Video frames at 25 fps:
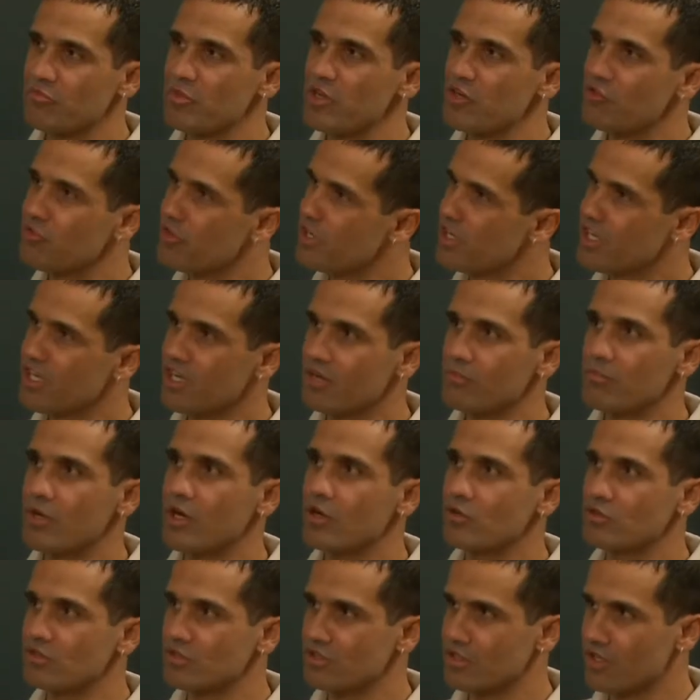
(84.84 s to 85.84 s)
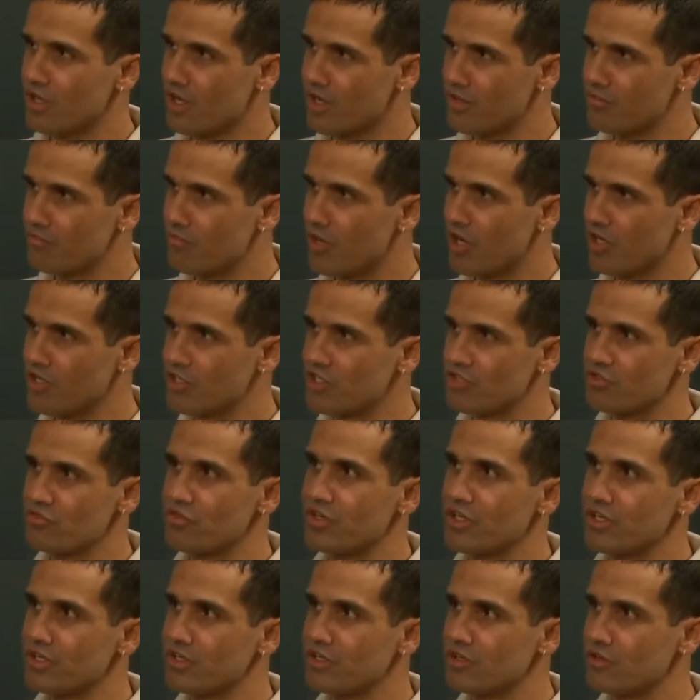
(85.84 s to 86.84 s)
been reading about and, and
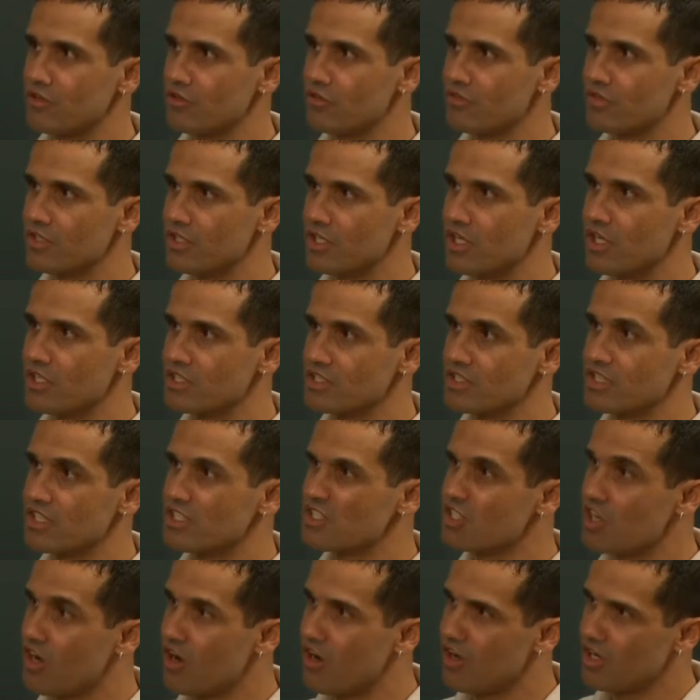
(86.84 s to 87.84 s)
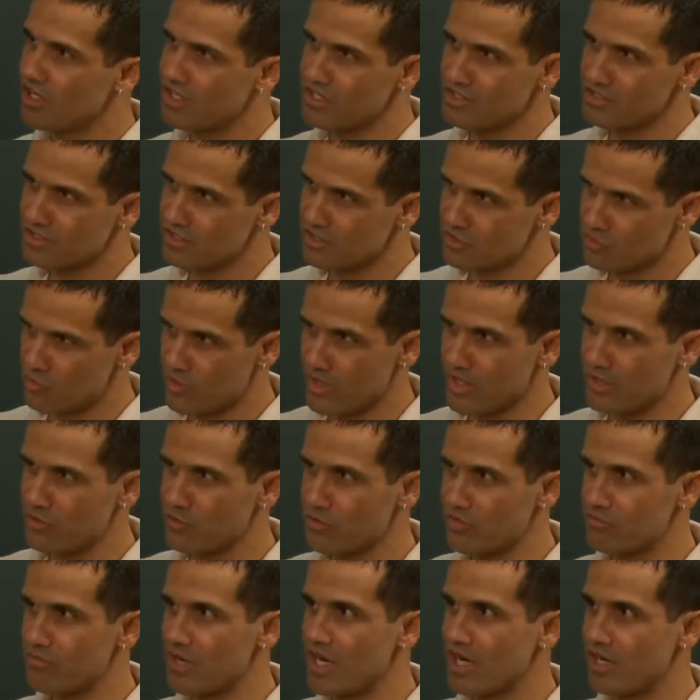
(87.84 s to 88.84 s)
monitoring over the last, that's all intertwined
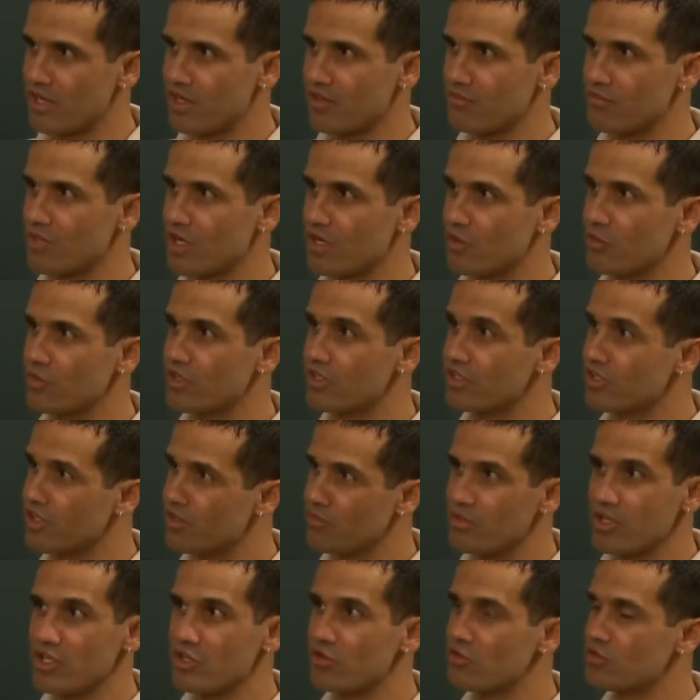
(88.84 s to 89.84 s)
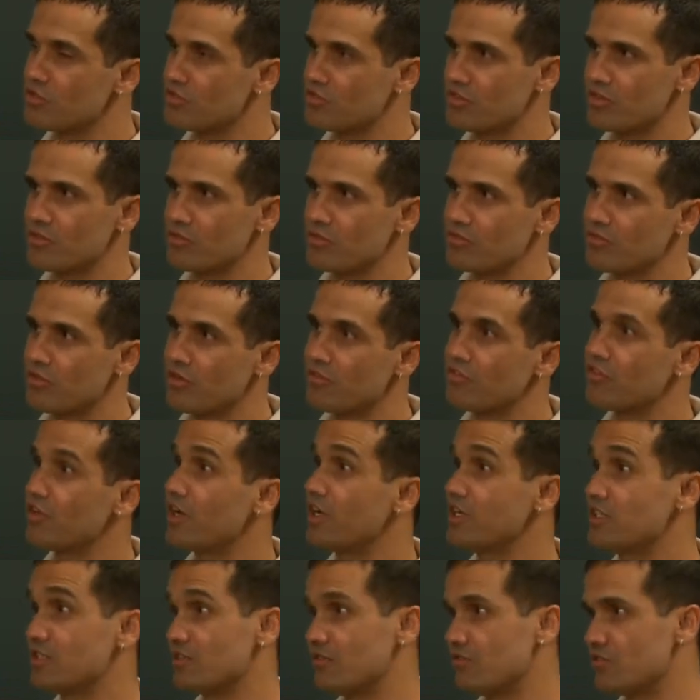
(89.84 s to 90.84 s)
with banking malware. They're being used for, for a
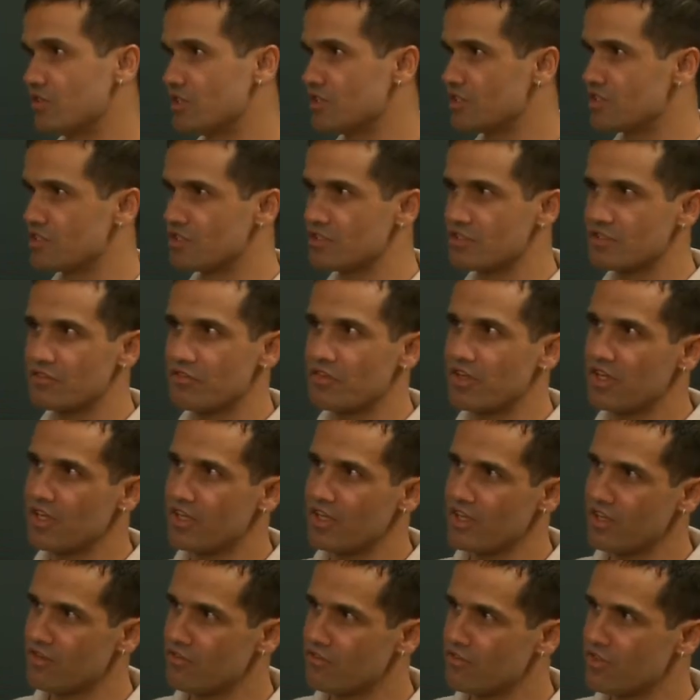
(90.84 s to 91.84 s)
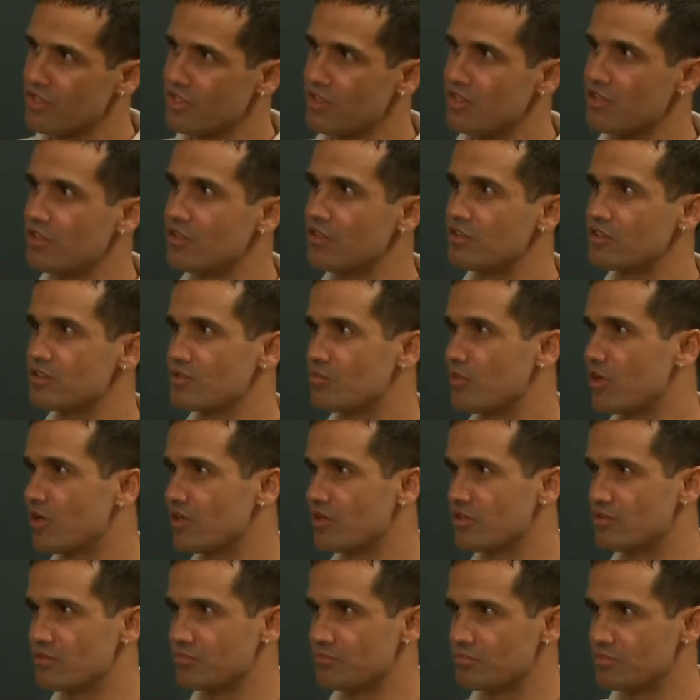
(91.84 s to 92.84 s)
variety of reasons, fake AV, some
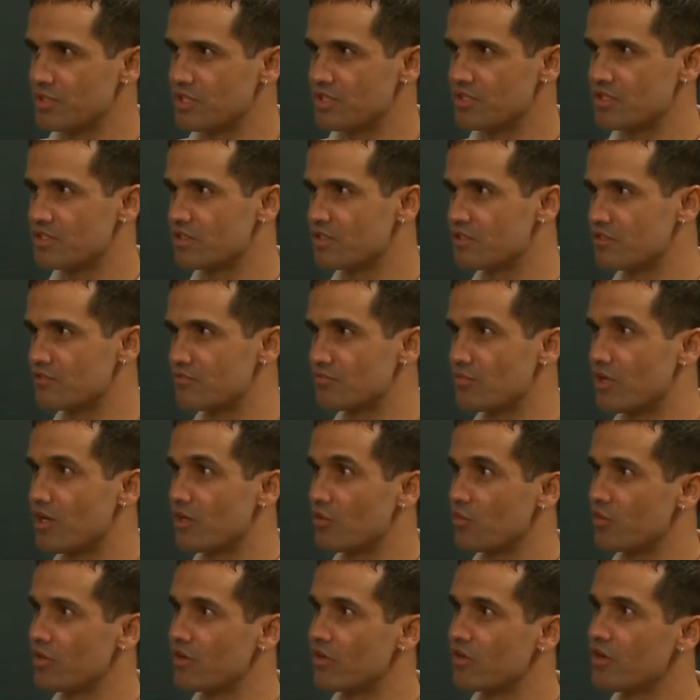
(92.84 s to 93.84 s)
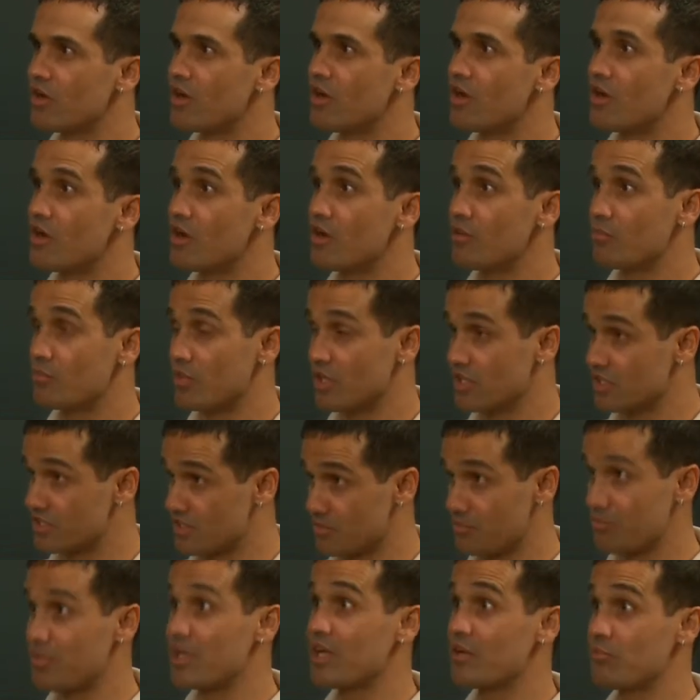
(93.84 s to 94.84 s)
other pieces of malware but it's
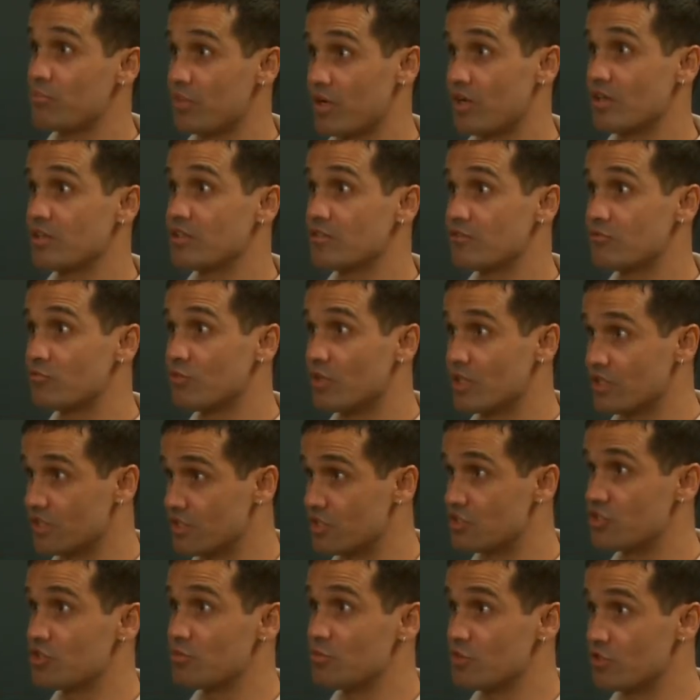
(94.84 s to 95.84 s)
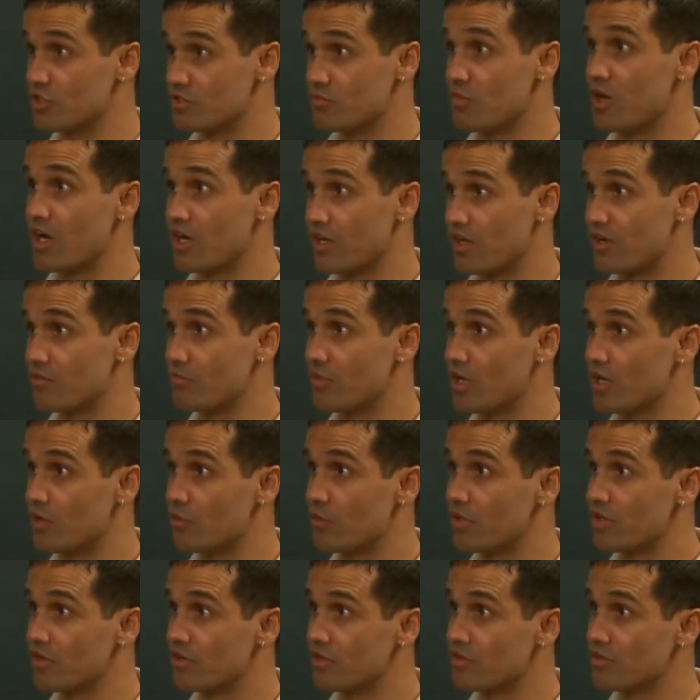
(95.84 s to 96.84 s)
a big part of what distributes banking
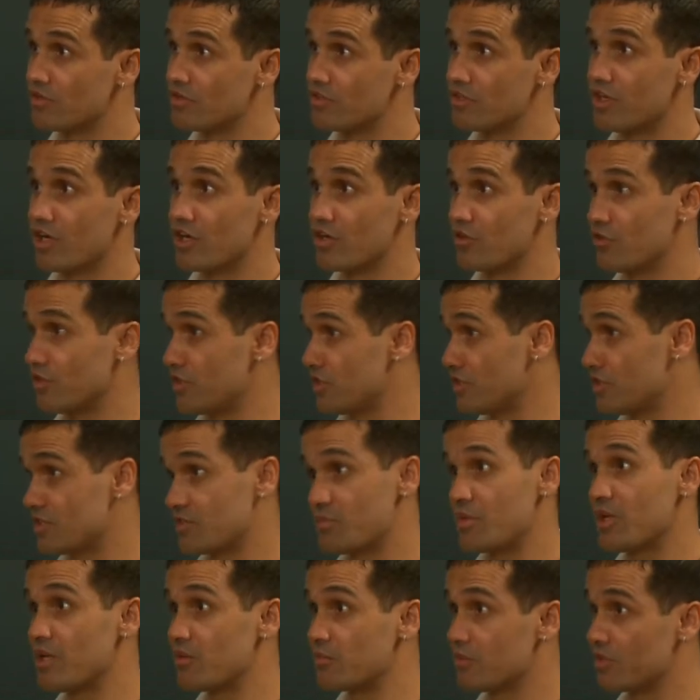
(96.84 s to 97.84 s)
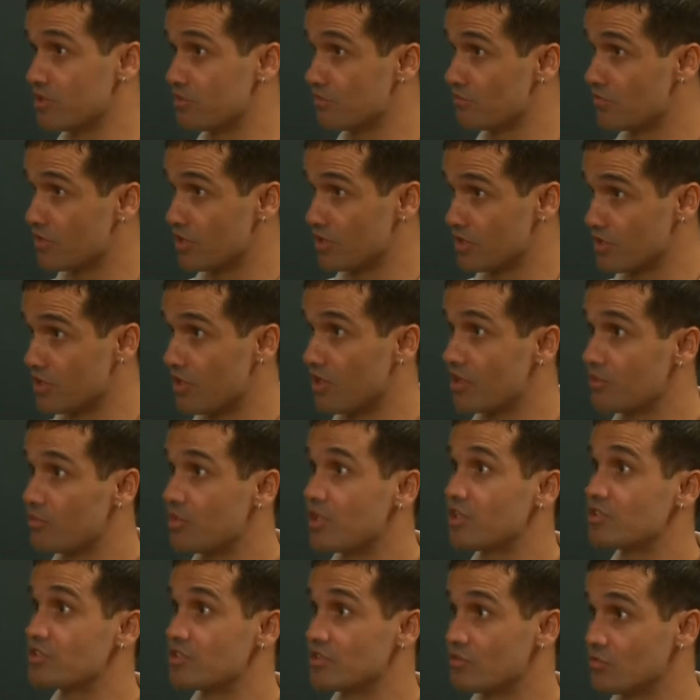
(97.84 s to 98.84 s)
malware, yes. not only in Spain, but, but in other
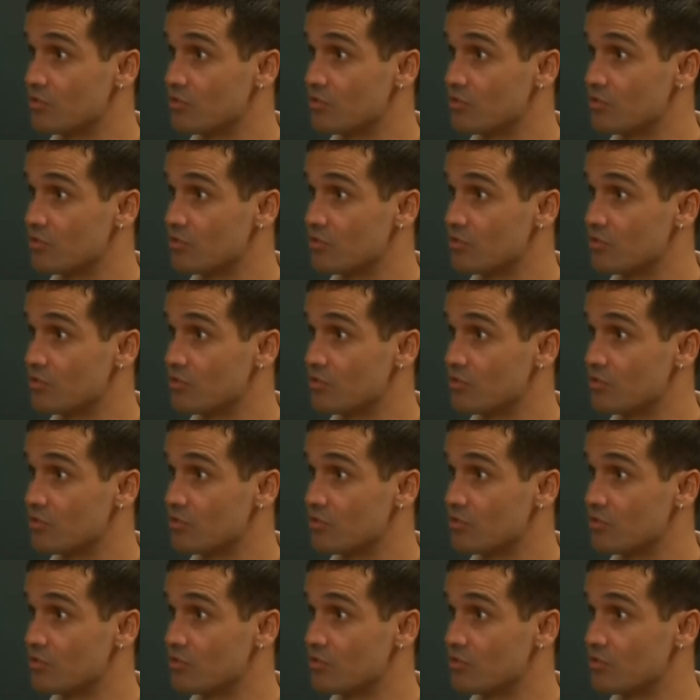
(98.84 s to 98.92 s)
parts of the